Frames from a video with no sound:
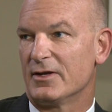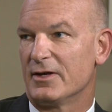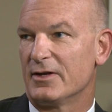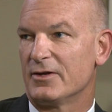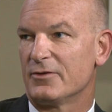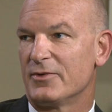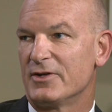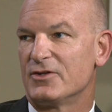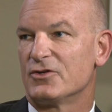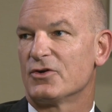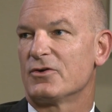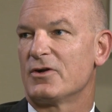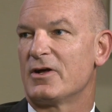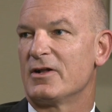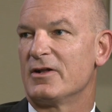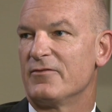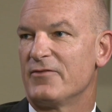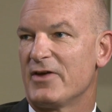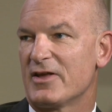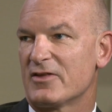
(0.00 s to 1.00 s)
return
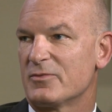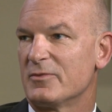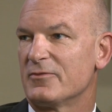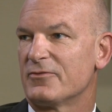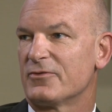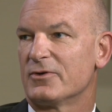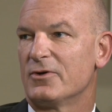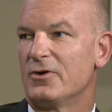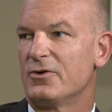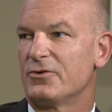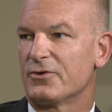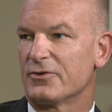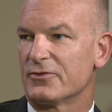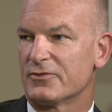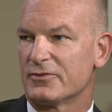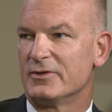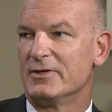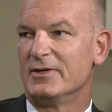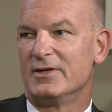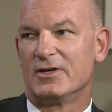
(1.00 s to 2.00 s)
on investment for
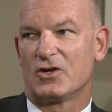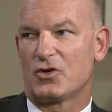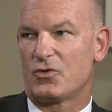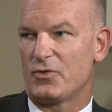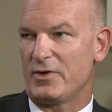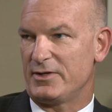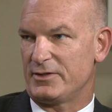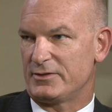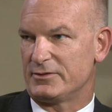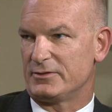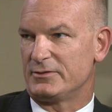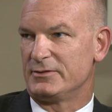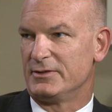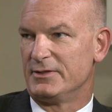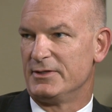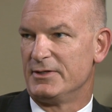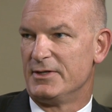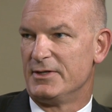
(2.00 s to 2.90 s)
owners, critical.